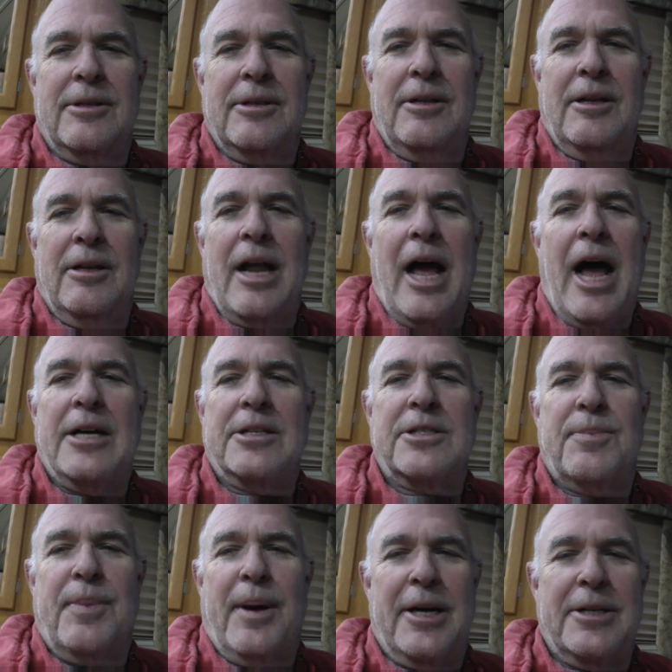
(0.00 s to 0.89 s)
little
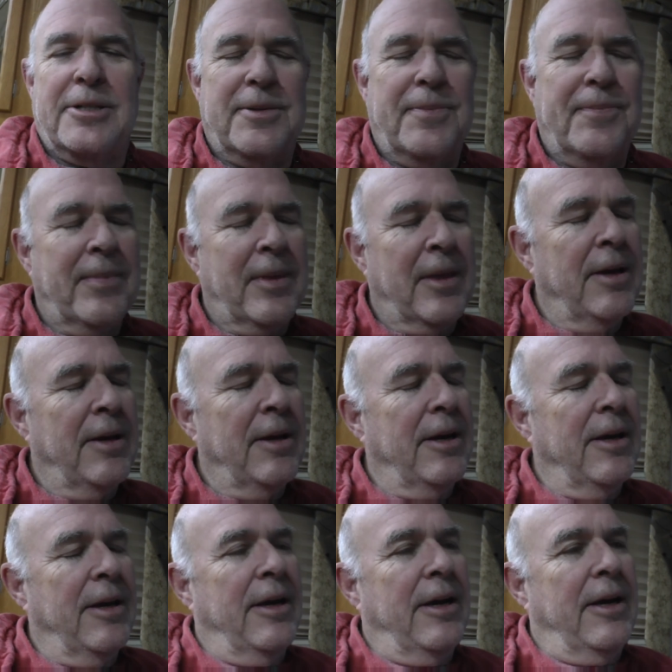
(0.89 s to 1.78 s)
hotspots,
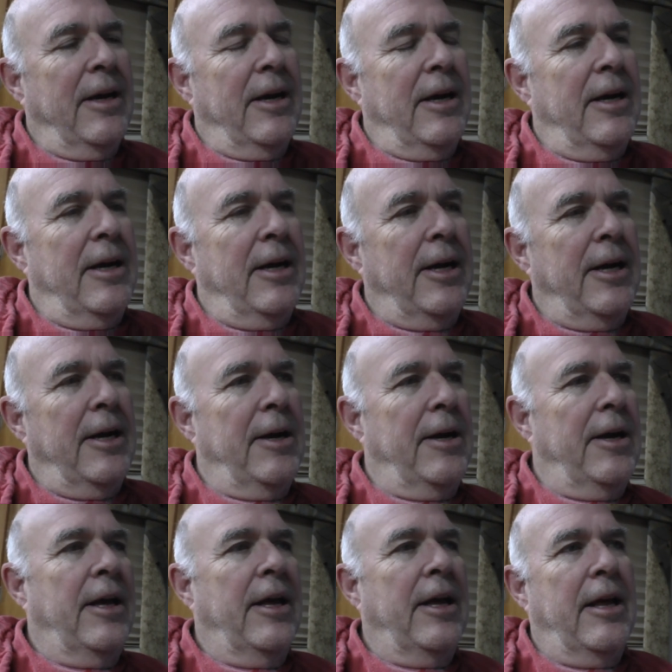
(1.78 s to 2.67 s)
uh,
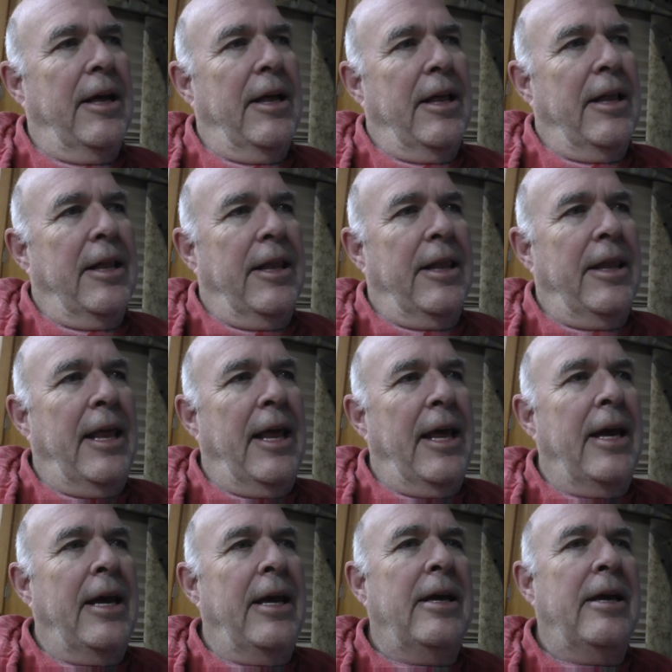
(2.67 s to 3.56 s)

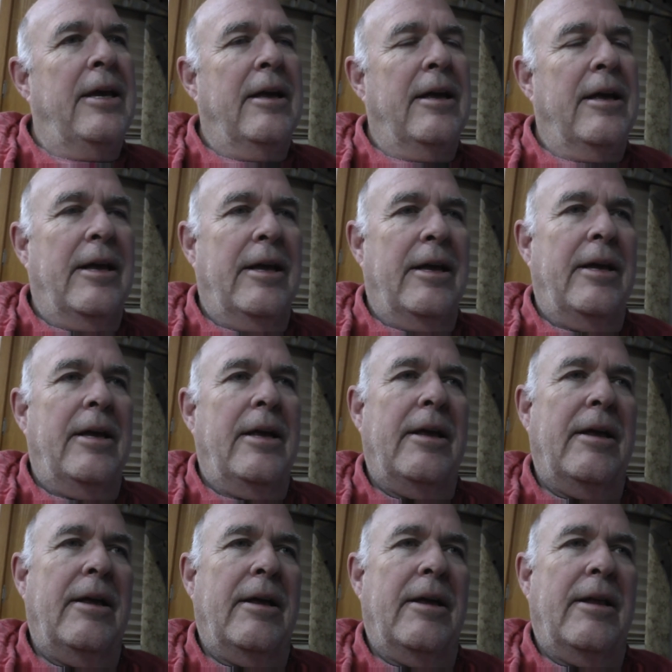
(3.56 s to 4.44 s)

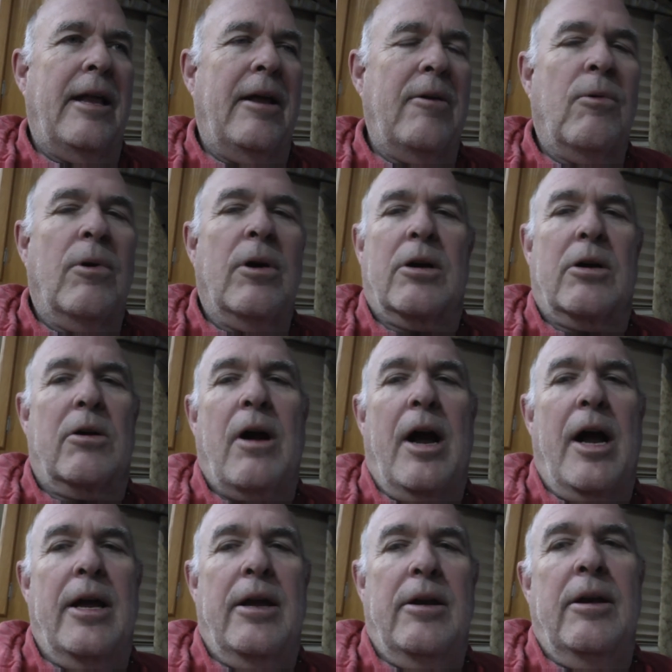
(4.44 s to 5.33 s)
they, they work
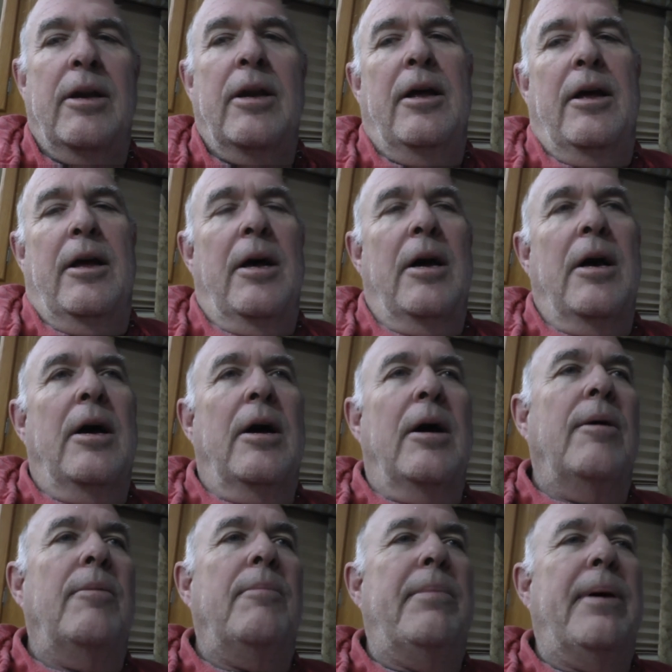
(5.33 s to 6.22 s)
great.
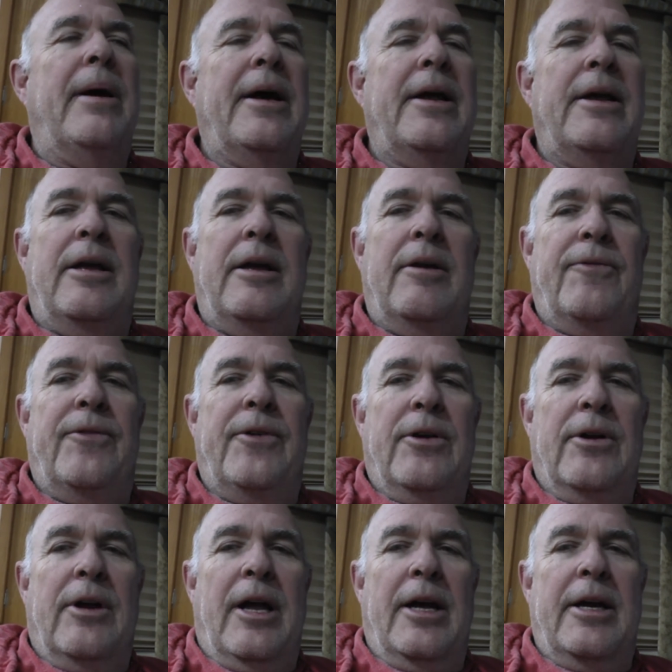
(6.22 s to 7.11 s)
But if
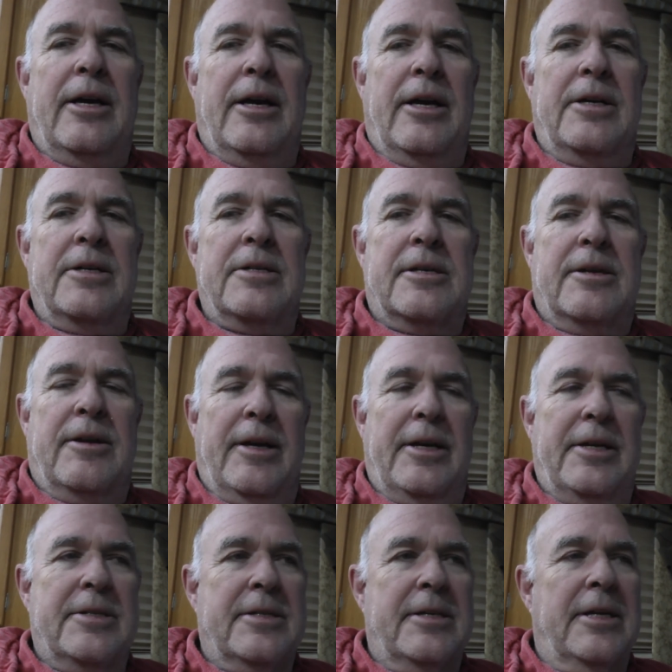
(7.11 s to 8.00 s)
you're like us,
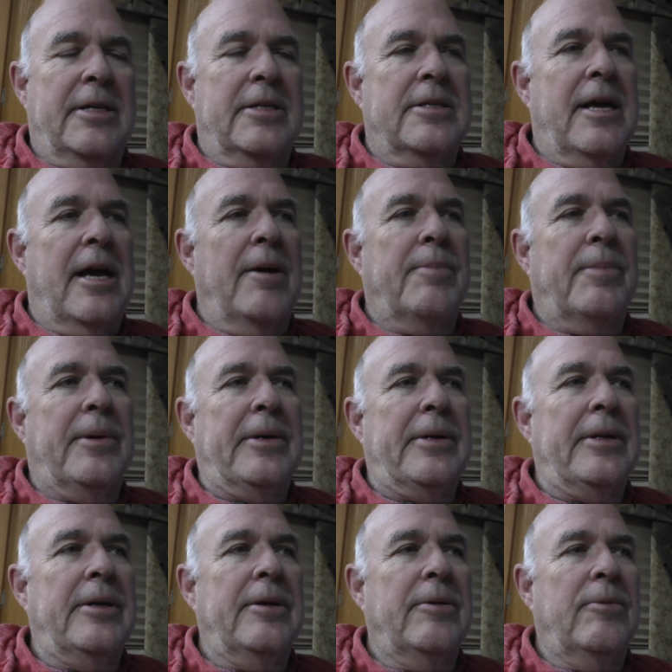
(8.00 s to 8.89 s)
as an
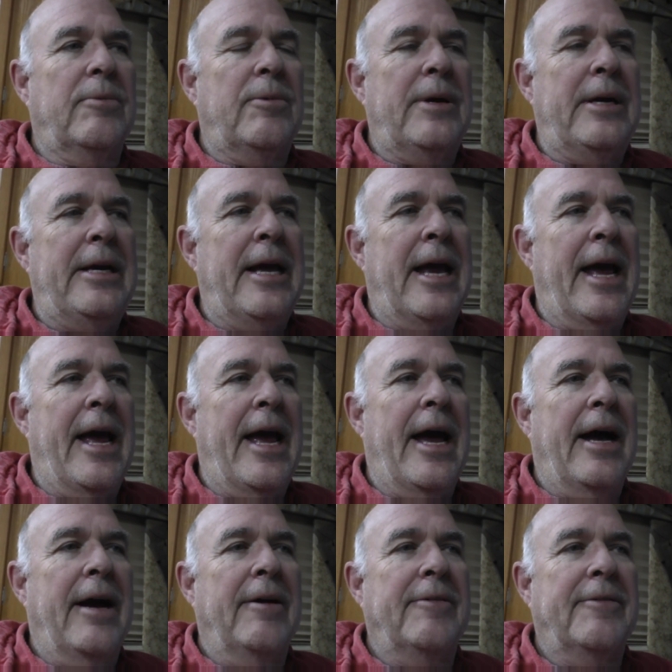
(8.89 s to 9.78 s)
example, we
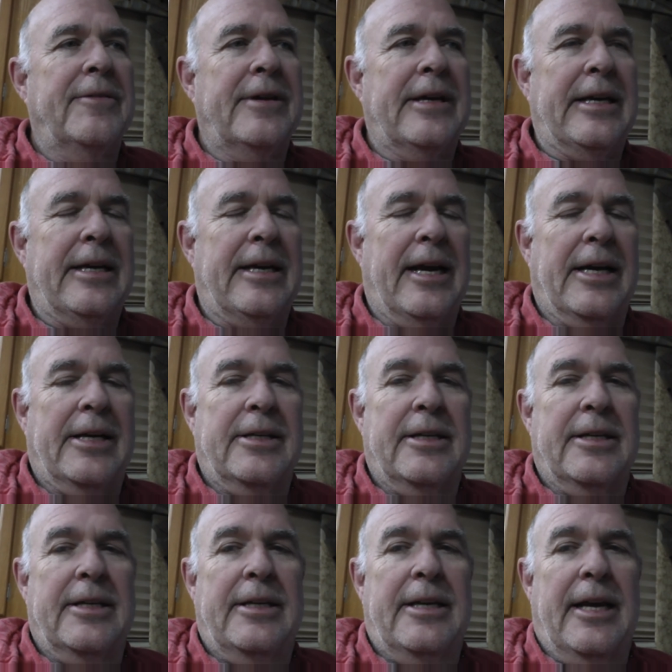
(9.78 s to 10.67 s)
have
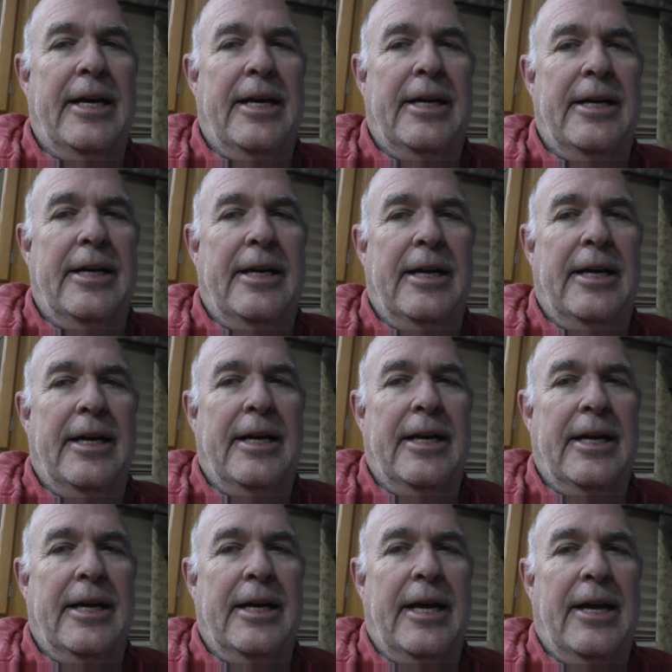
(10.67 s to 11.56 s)
connected
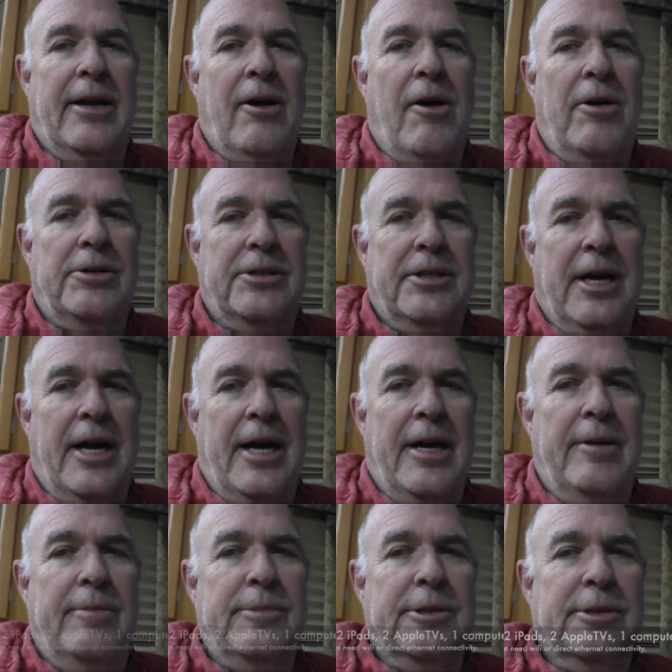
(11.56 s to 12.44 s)
uh, at all
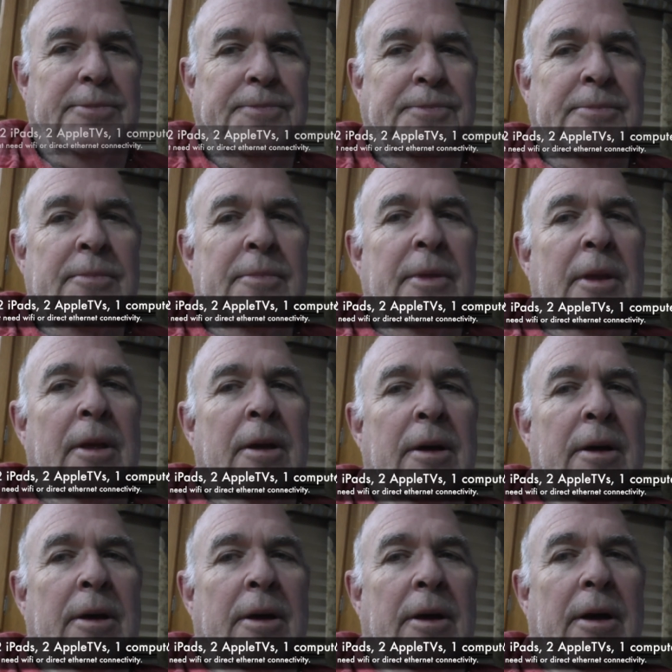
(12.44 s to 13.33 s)
times
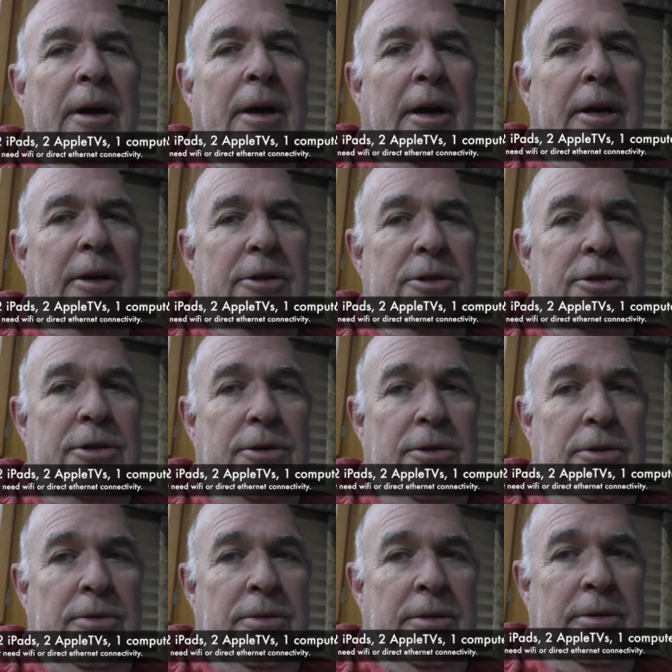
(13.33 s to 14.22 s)
uh,
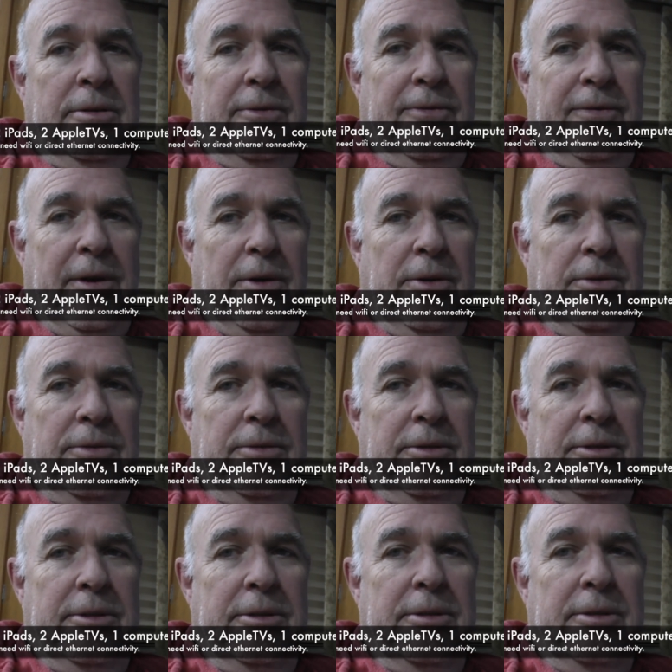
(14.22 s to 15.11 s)
two
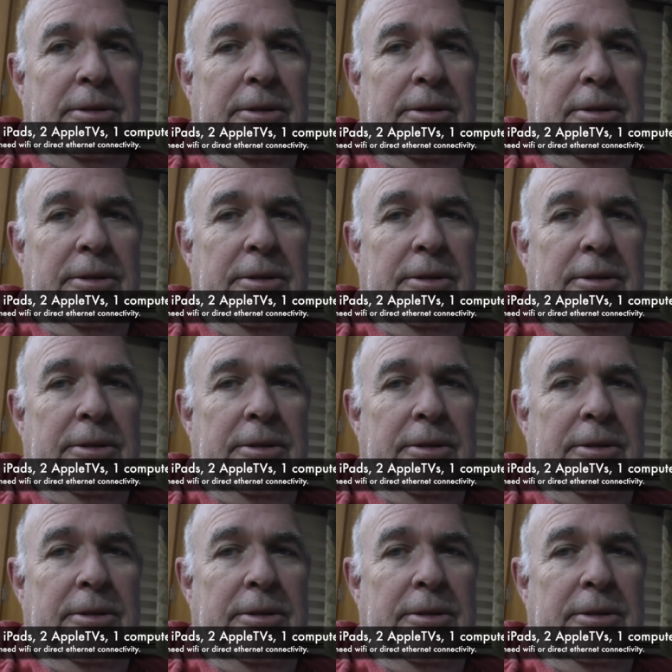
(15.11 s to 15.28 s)
phones,